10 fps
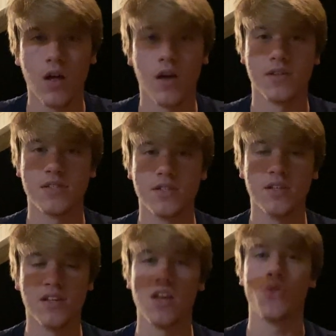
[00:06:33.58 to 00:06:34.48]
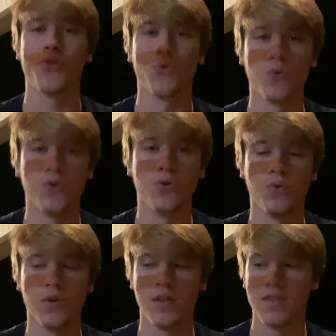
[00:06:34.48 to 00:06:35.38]
us get
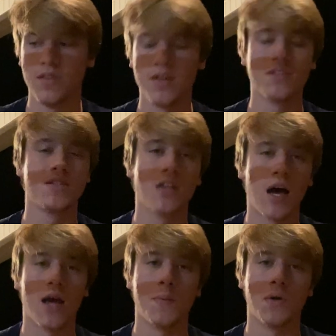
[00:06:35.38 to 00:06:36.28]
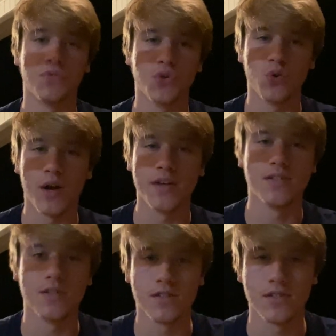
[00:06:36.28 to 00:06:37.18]
through this time of
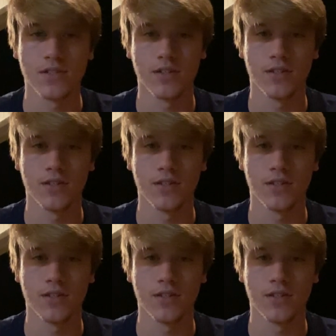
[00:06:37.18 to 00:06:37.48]
crisis.